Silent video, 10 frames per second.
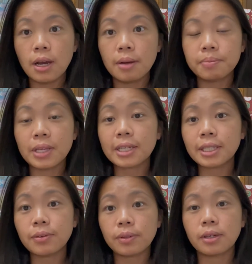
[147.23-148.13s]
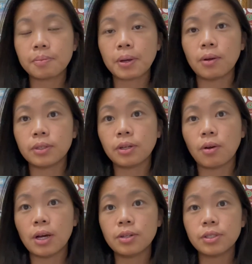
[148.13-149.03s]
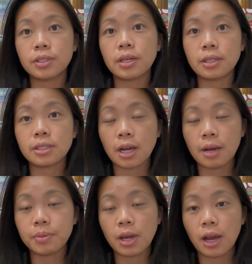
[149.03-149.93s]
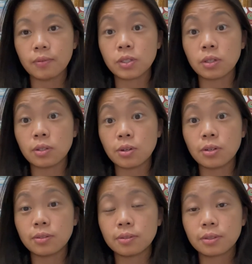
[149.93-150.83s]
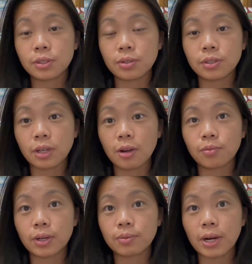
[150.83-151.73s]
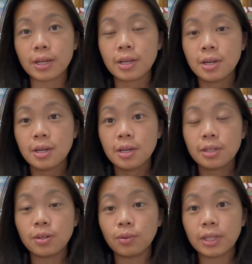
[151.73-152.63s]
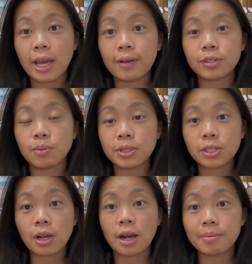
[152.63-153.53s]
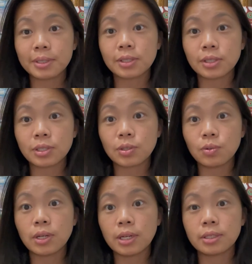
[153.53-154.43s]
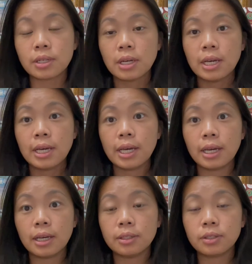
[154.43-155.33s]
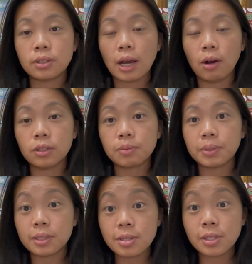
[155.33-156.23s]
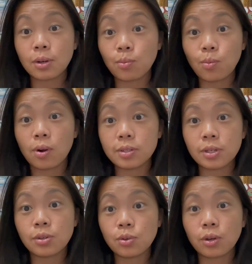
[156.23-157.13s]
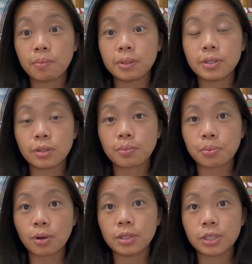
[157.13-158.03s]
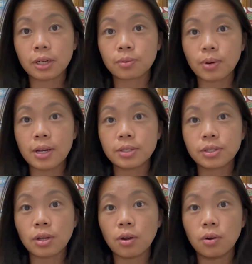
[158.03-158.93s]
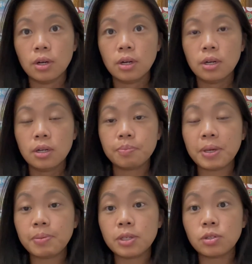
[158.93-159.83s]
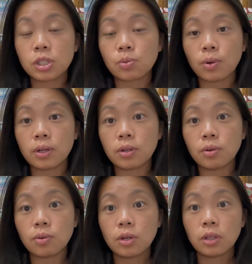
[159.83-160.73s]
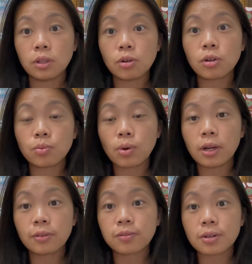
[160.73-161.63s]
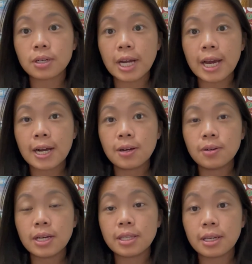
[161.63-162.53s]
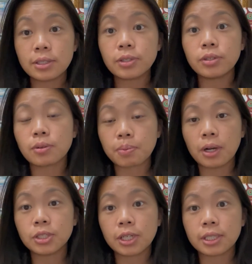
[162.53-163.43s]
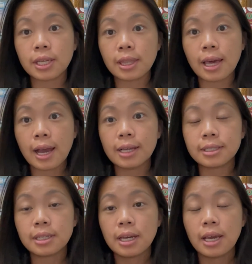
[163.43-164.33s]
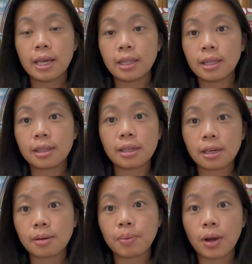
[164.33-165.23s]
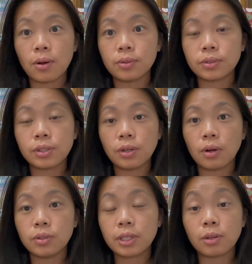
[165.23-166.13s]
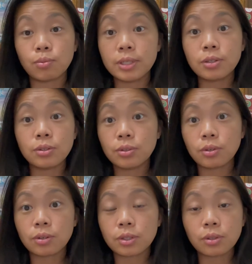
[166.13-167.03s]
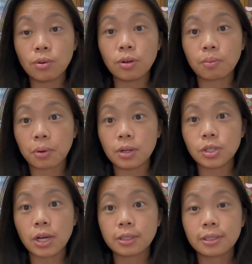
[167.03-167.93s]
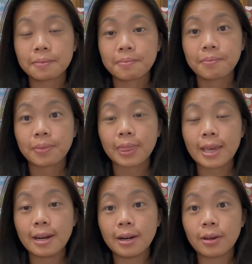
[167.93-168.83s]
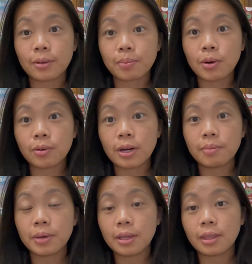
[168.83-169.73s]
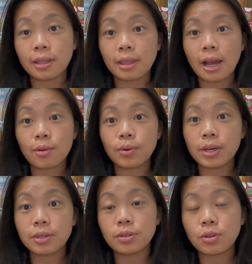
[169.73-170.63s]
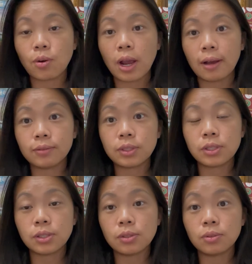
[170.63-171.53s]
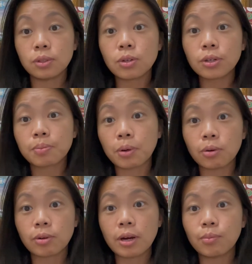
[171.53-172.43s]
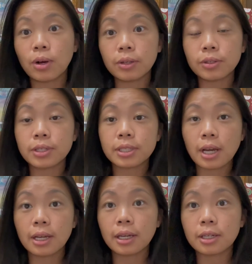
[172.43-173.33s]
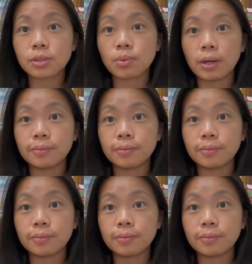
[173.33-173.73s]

Next, I would think about, understand the time you have to learn certain software, right? You only have so much time as a student, and ultimately you still want to complete your project, right? So maybe you just want to learn one for now and then do your project in that, and then think about, you can redo your studio project in another program, and then that way you don't have to learn a program while you're designing as well.